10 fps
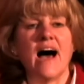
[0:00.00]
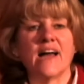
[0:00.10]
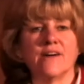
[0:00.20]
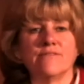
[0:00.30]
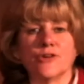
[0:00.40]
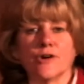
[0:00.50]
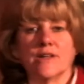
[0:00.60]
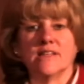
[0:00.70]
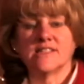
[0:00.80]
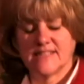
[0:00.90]
of during
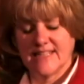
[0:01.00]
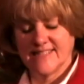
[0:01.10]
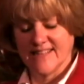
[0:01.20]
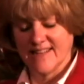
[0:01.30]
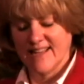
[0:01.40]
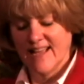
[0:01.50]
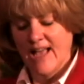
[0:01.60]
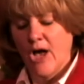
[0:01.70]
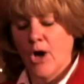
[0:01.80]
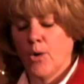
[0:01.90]
this season.
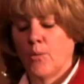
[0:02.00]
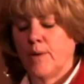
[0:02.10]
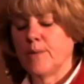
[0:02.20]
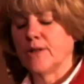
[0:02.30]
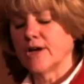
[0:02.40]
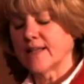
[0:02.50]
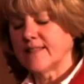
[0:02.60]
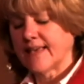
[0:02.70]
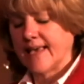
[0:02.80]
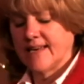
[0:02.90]
When we look at the
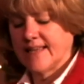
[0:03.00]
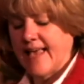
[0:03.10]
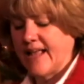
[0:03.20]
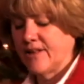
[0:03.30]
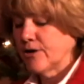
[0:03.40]
candy cane, there are